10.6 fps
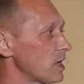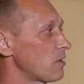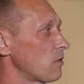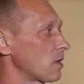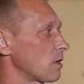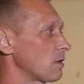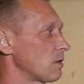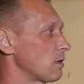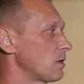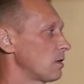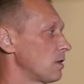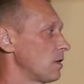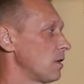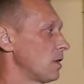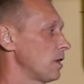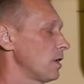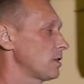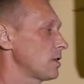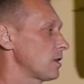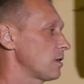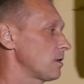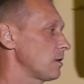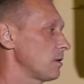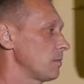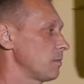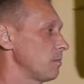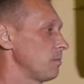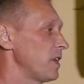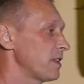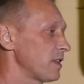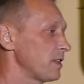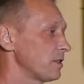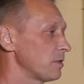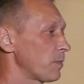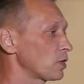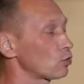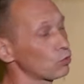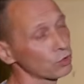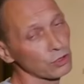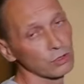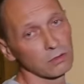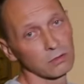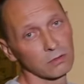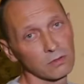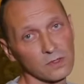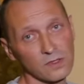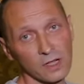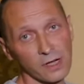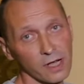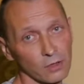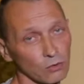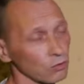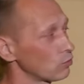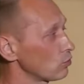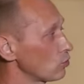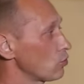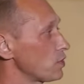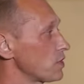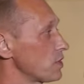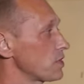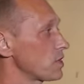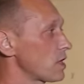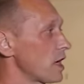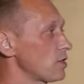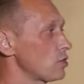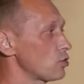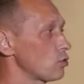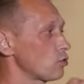first skill is a slow approach to the tool. That is, don't try to hit it hard.